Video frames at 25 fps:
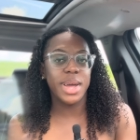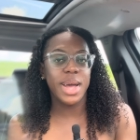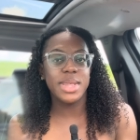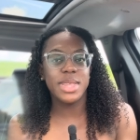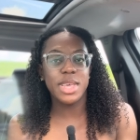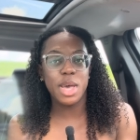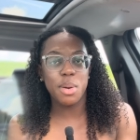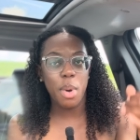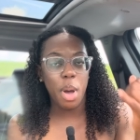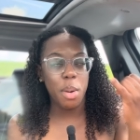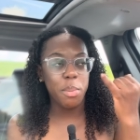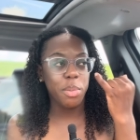I
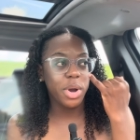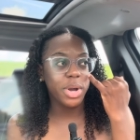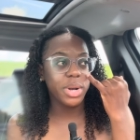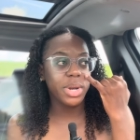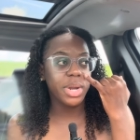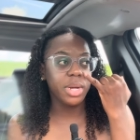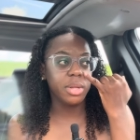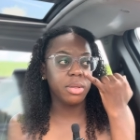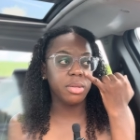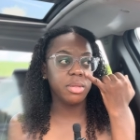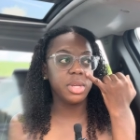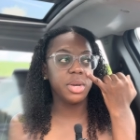take my
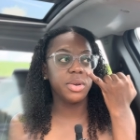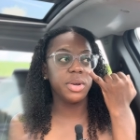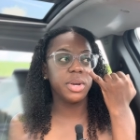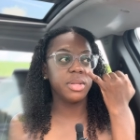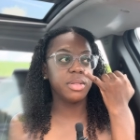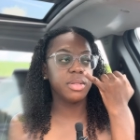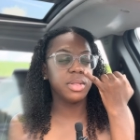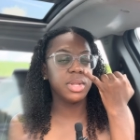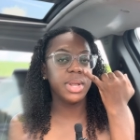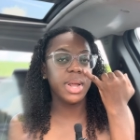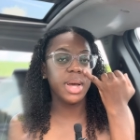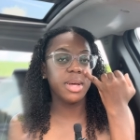birthday
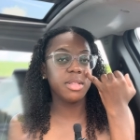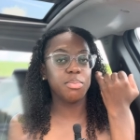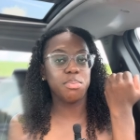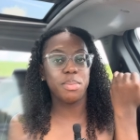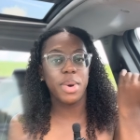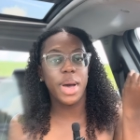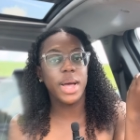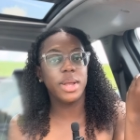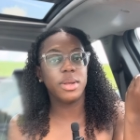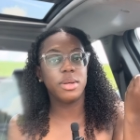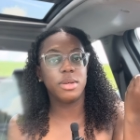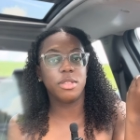seriously. That's
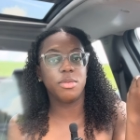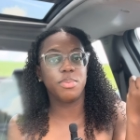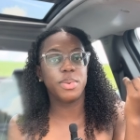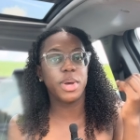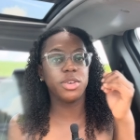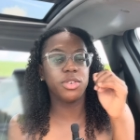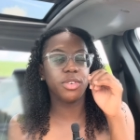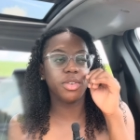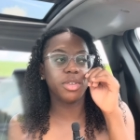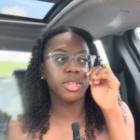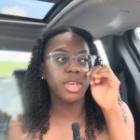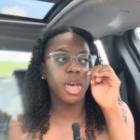my little
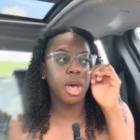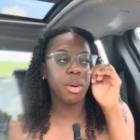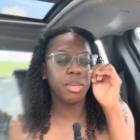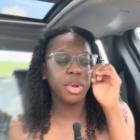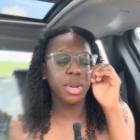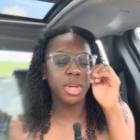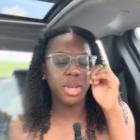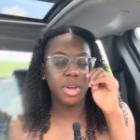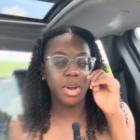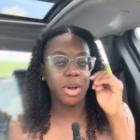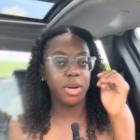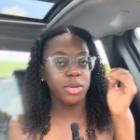special time of
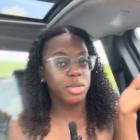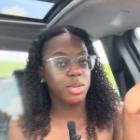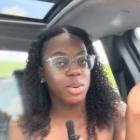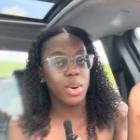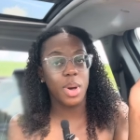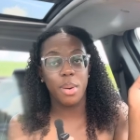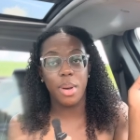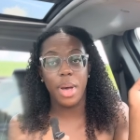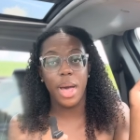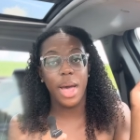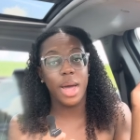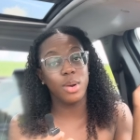the year,
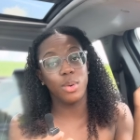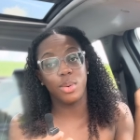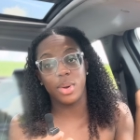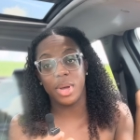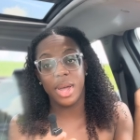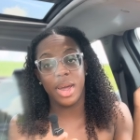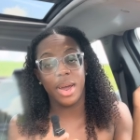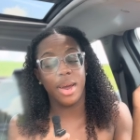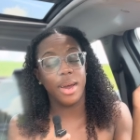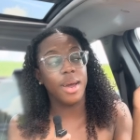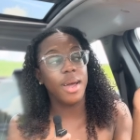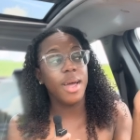so I don't
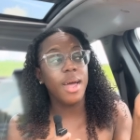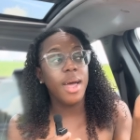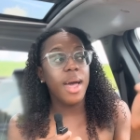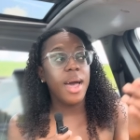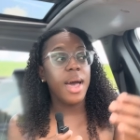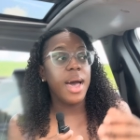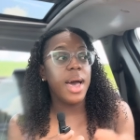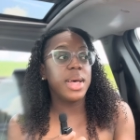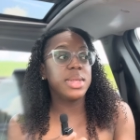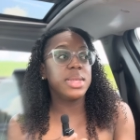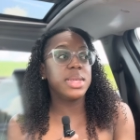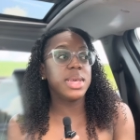care.
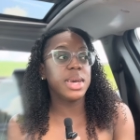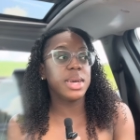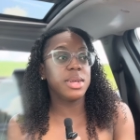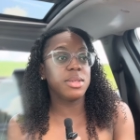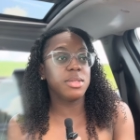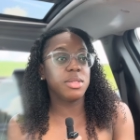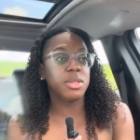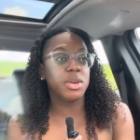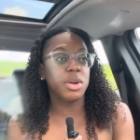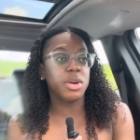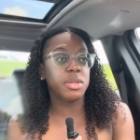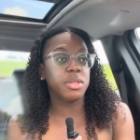I take it
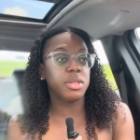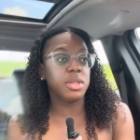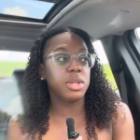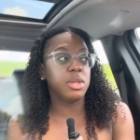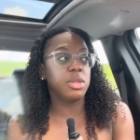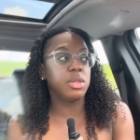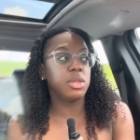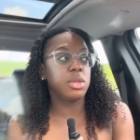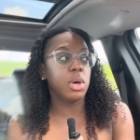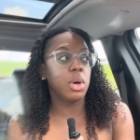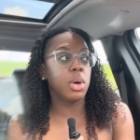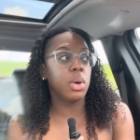seriously.
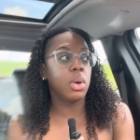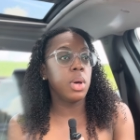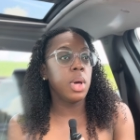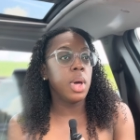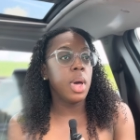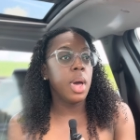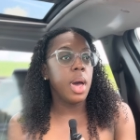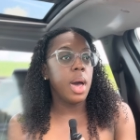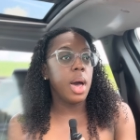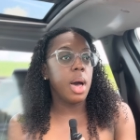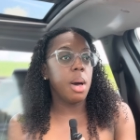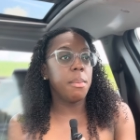So
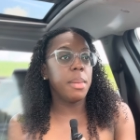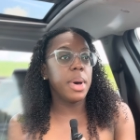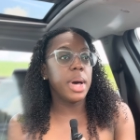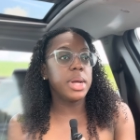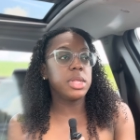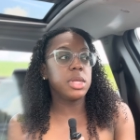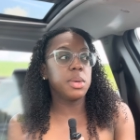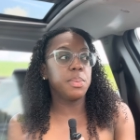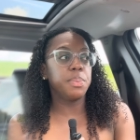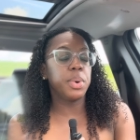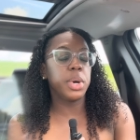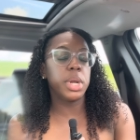I'm about
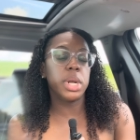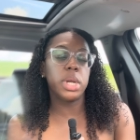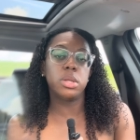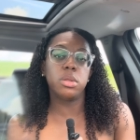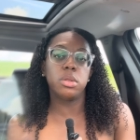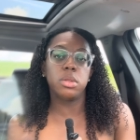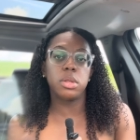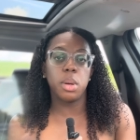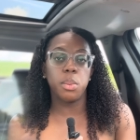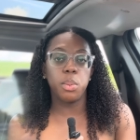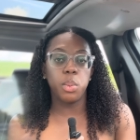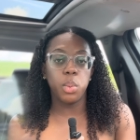to put in
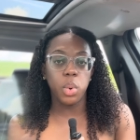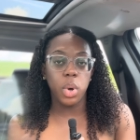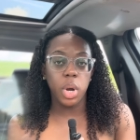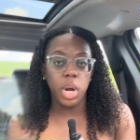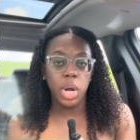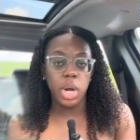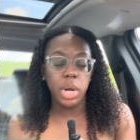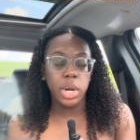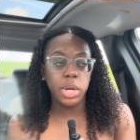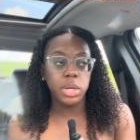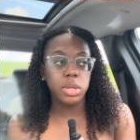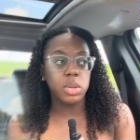some
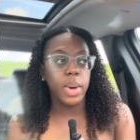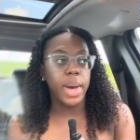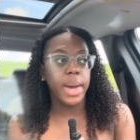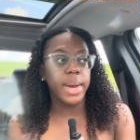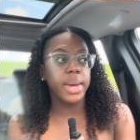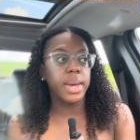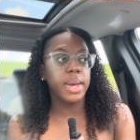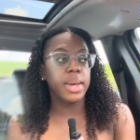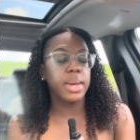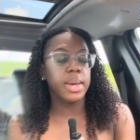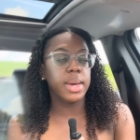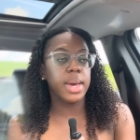work so I
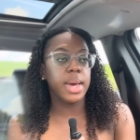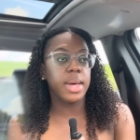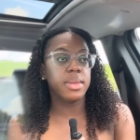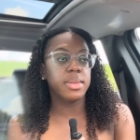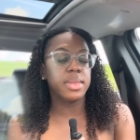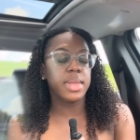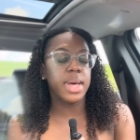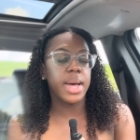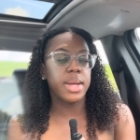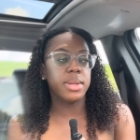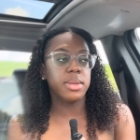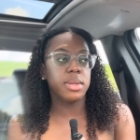can
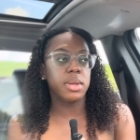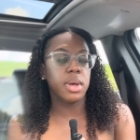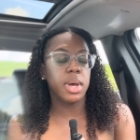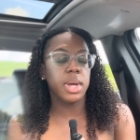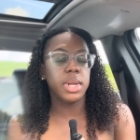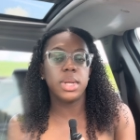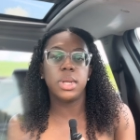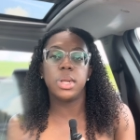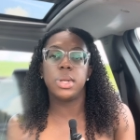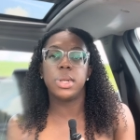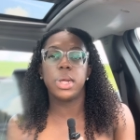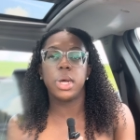get that
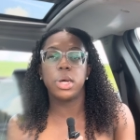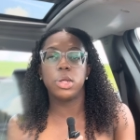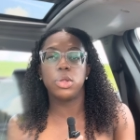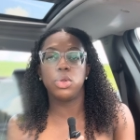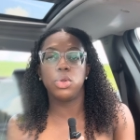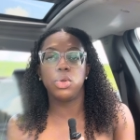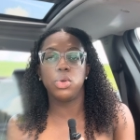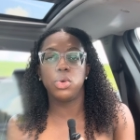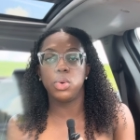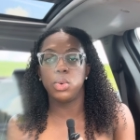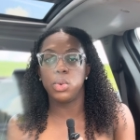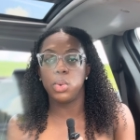done in the
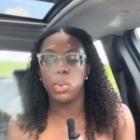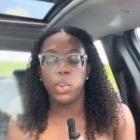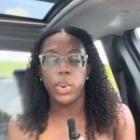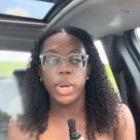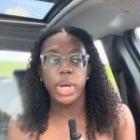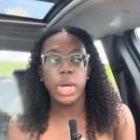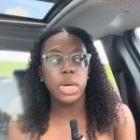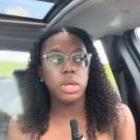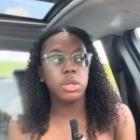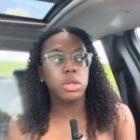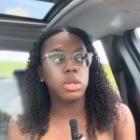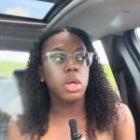next 2
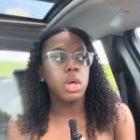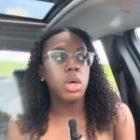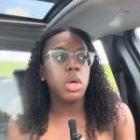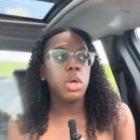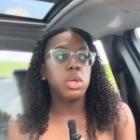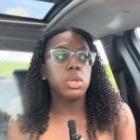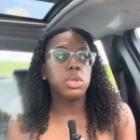weeks.